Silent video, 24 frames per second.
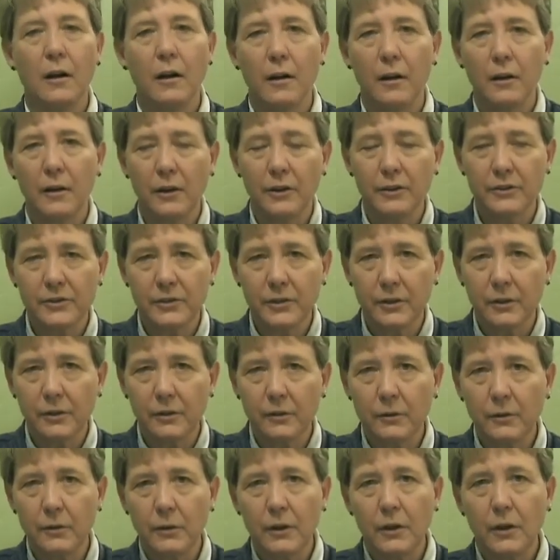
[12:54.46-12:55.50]

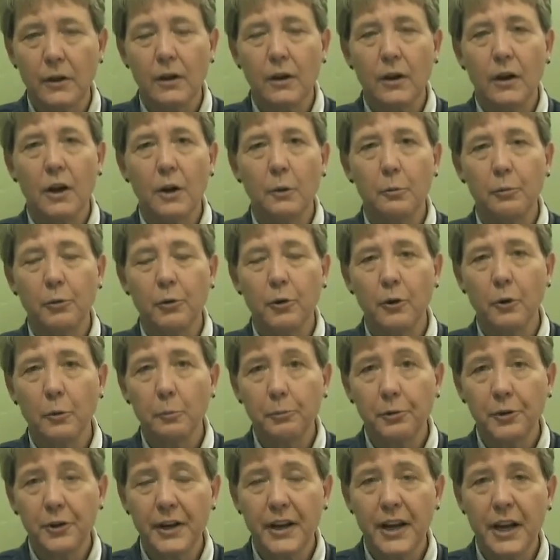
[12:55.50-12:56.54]
Also, a
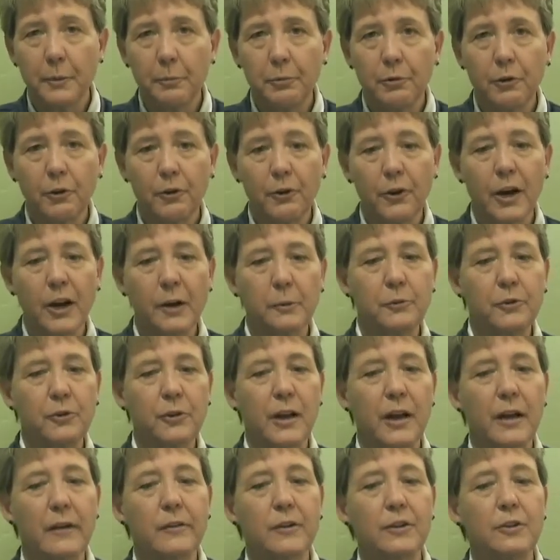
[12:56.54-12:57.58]
prehab program should
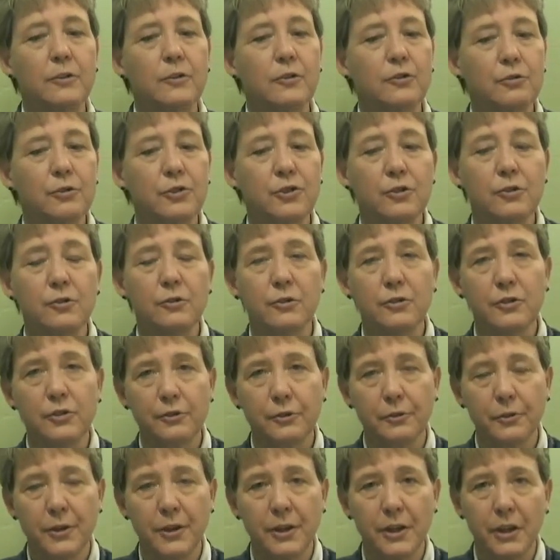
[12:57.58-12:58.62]
have a nutritional
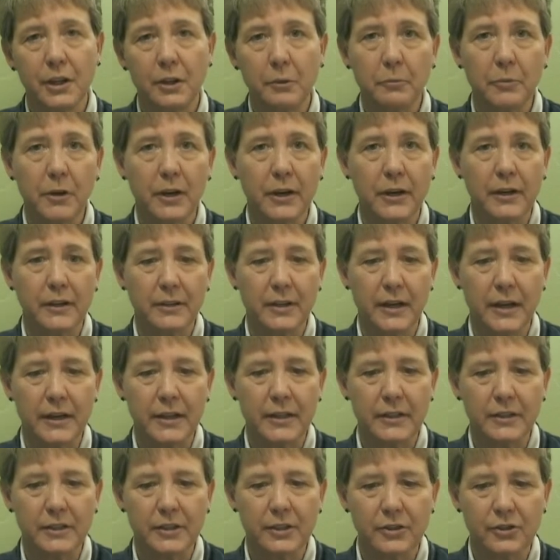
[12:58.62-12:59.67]
screening by a
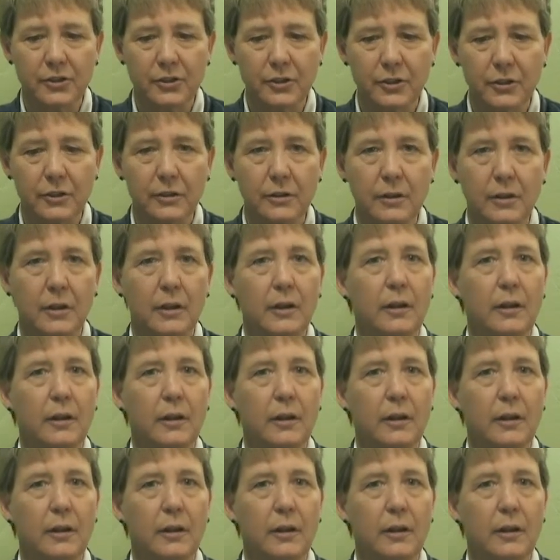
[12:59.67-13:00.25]
dietitian